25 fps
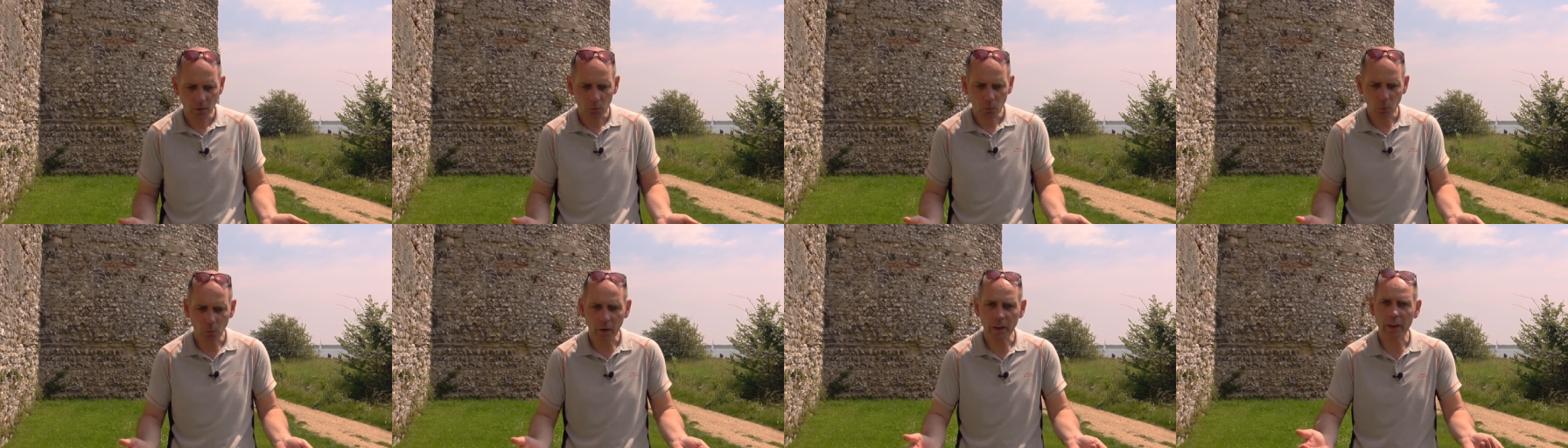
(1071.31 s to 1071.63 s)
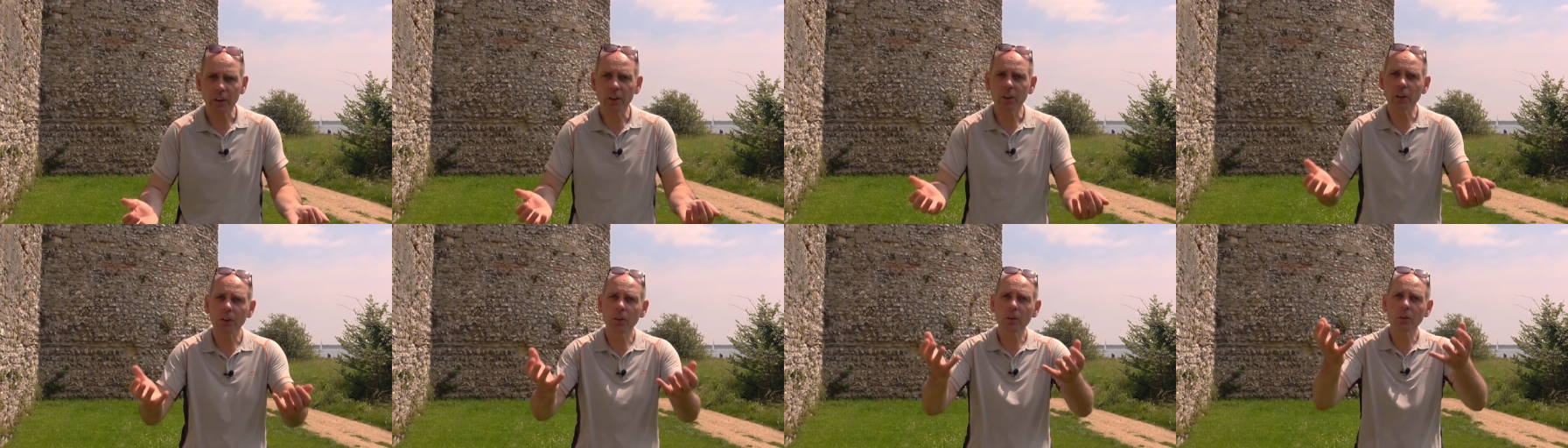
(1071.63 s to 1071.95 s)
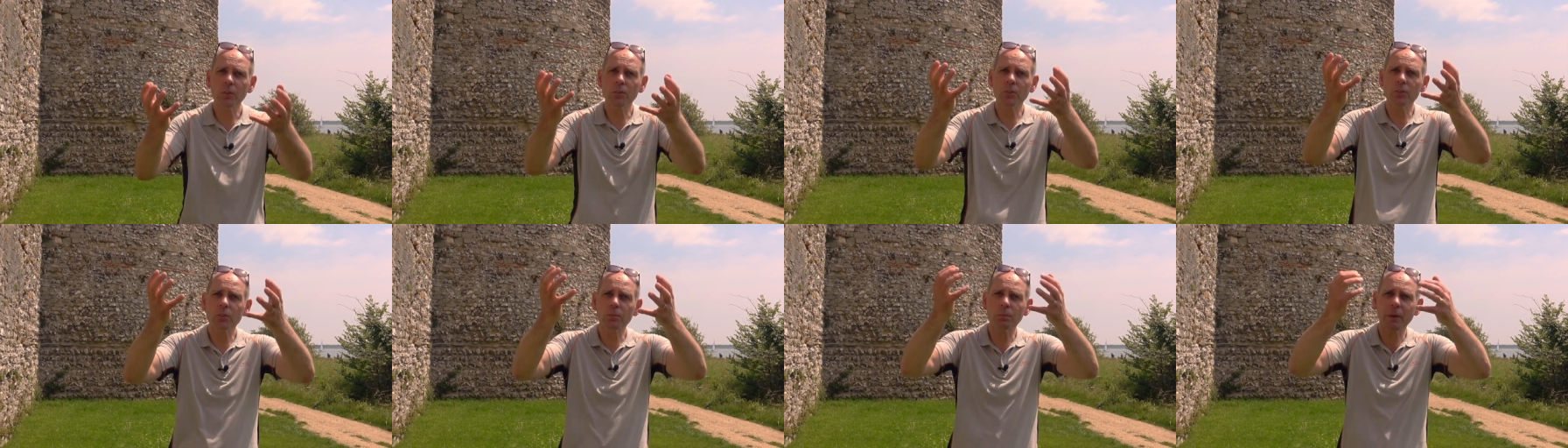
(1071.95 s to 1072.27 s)
where
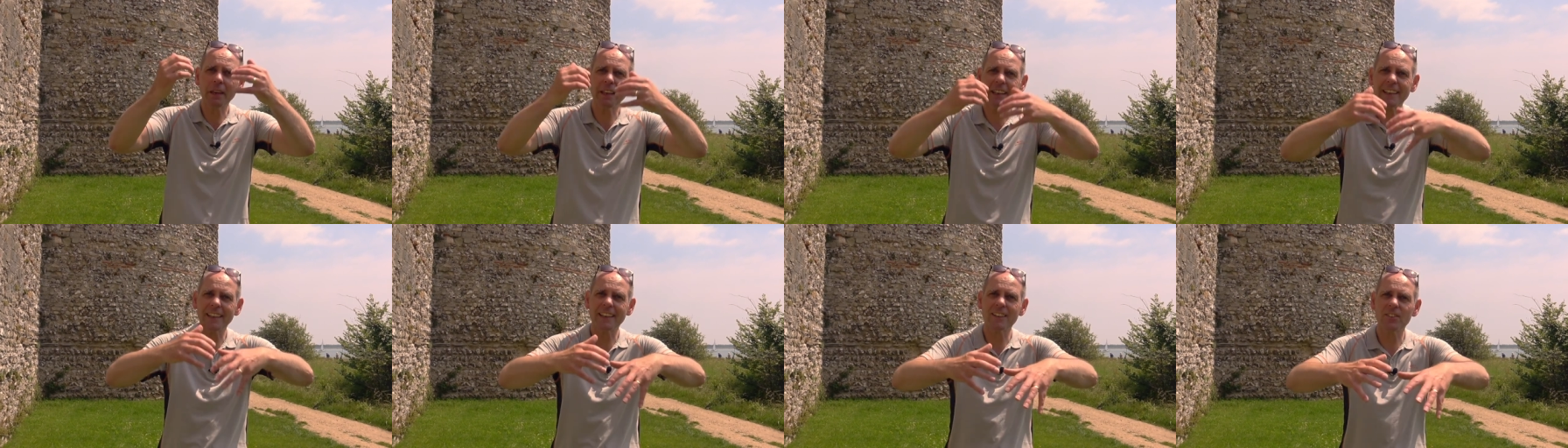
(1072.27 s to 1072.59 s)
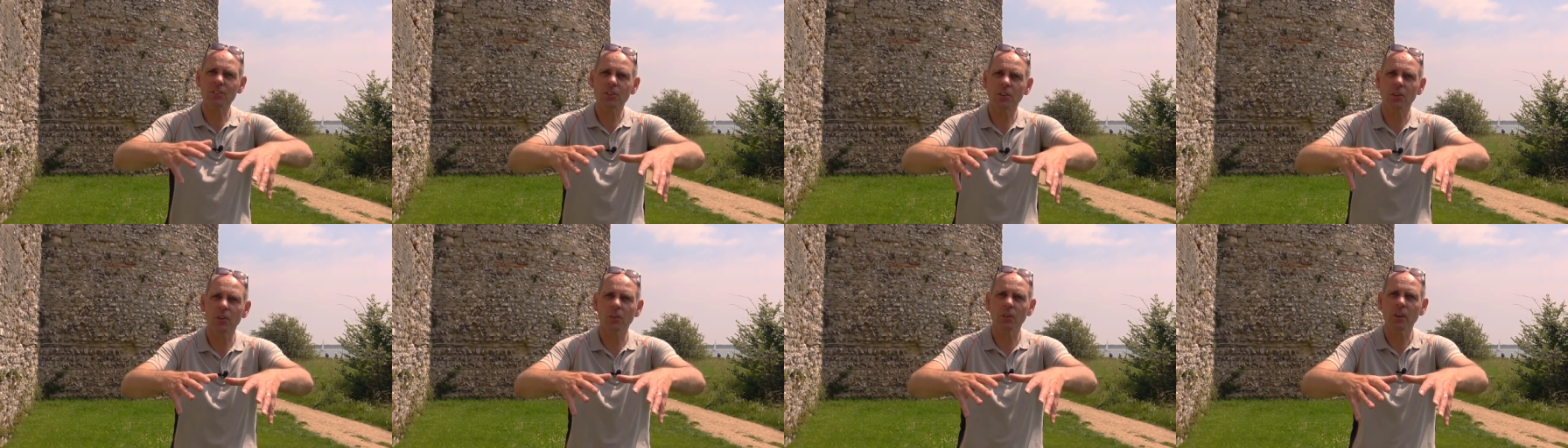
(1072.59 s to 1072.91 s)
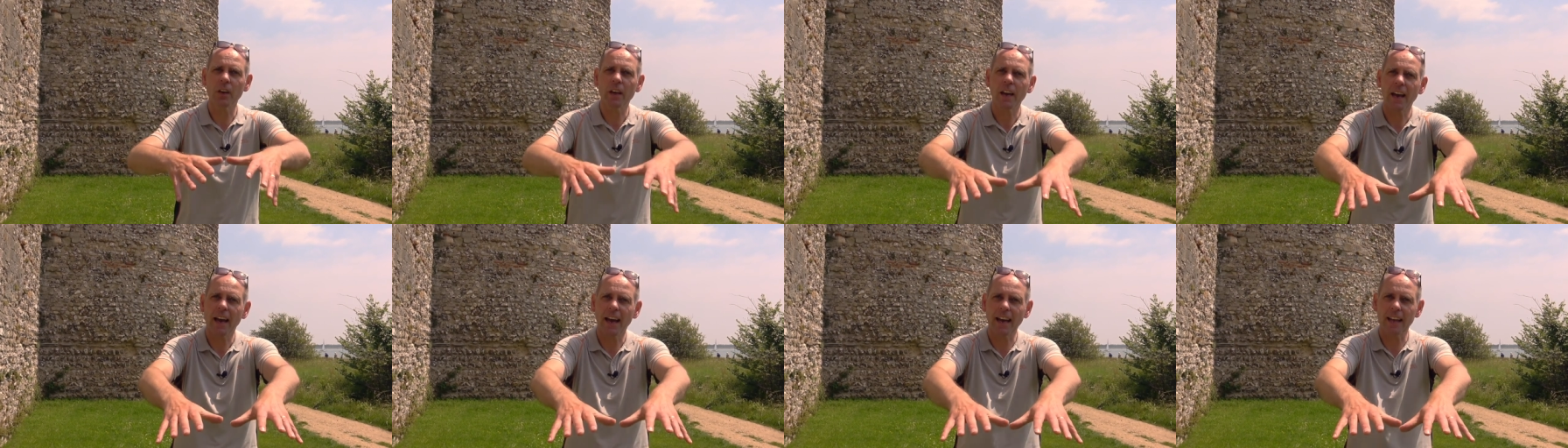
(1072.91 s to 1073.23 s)
you speak into
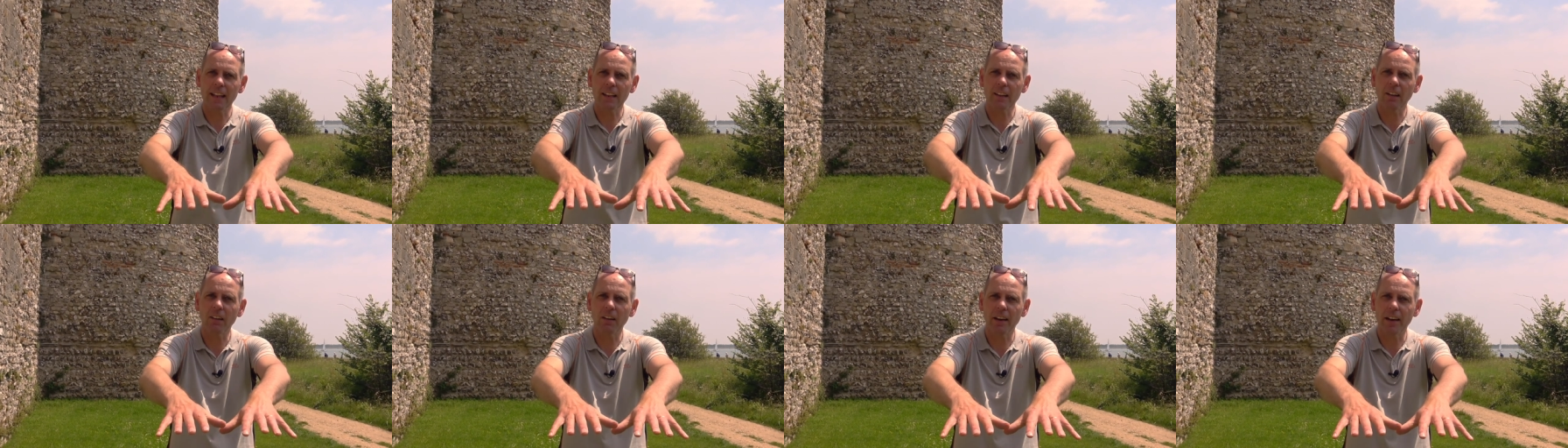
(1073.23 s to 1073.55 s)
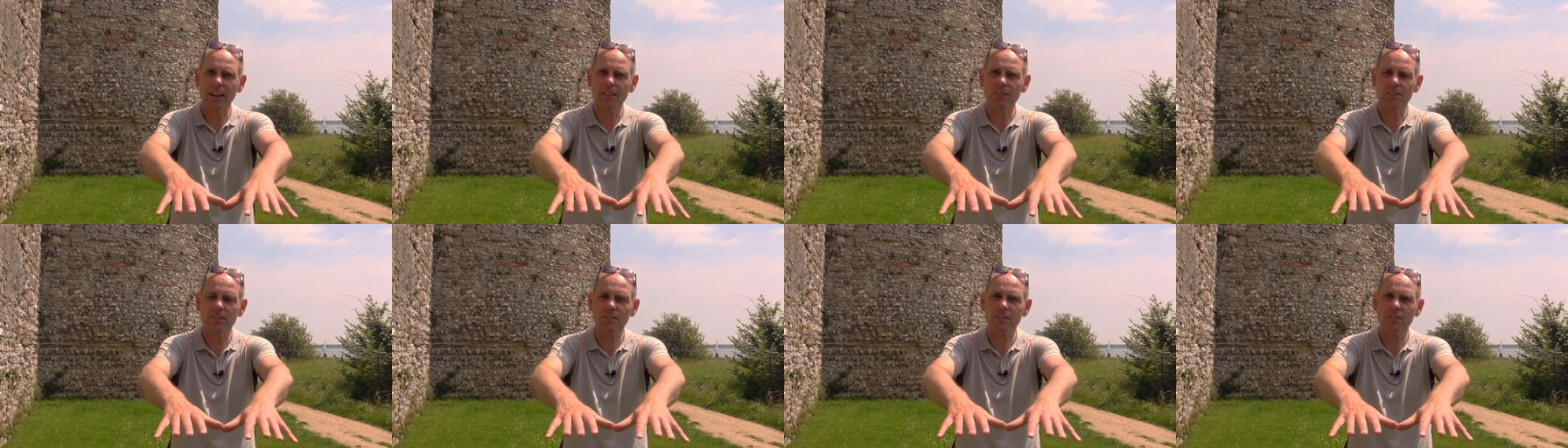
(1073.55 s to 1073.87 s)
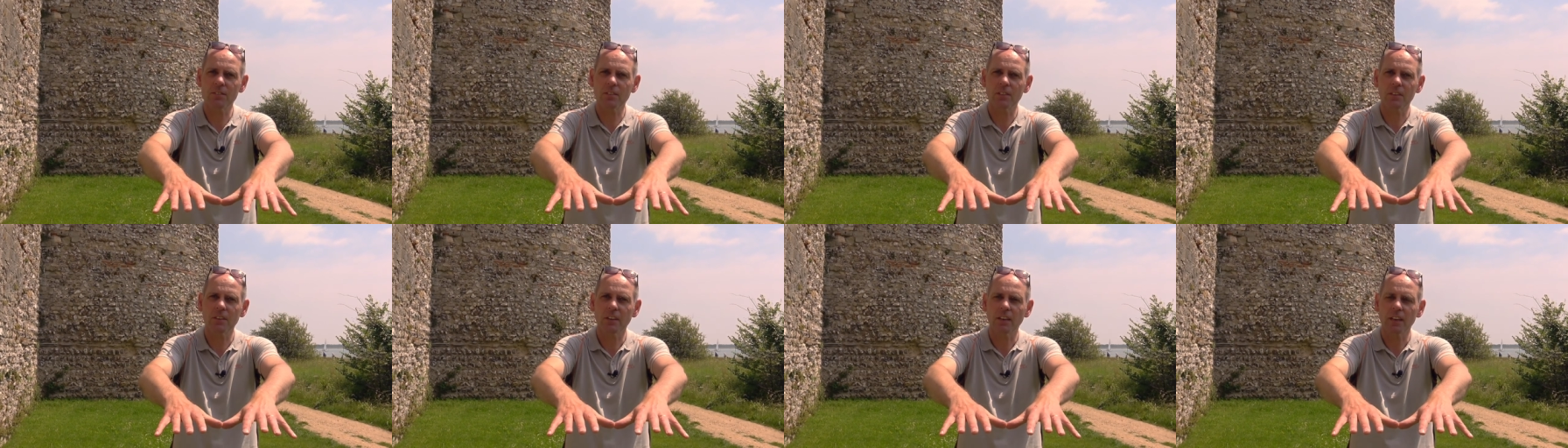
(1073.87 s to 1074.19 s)
our
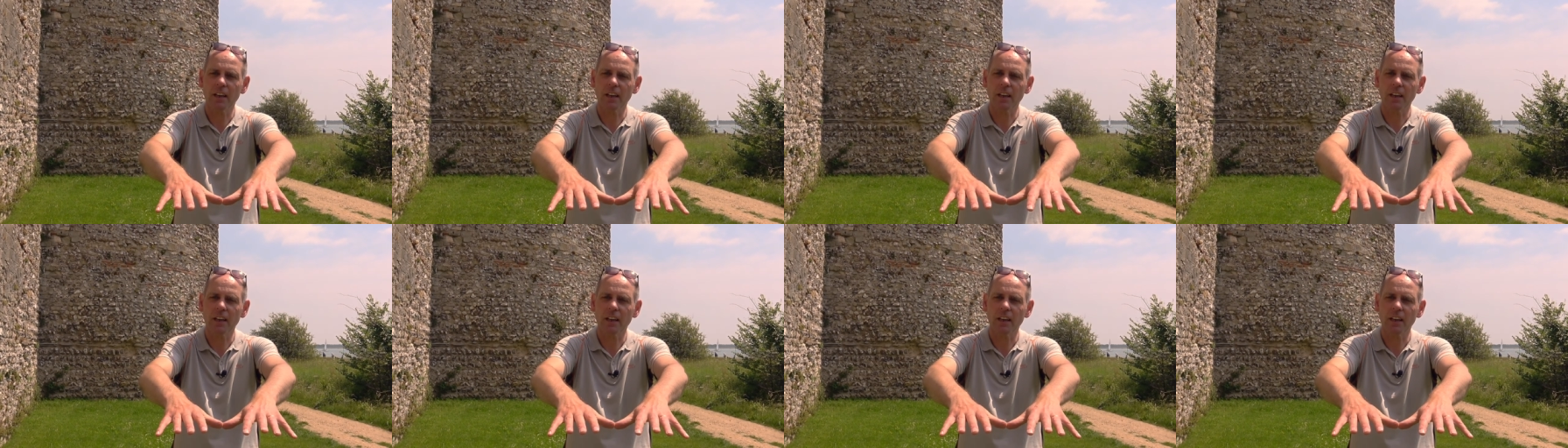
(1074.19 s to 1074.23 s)
lives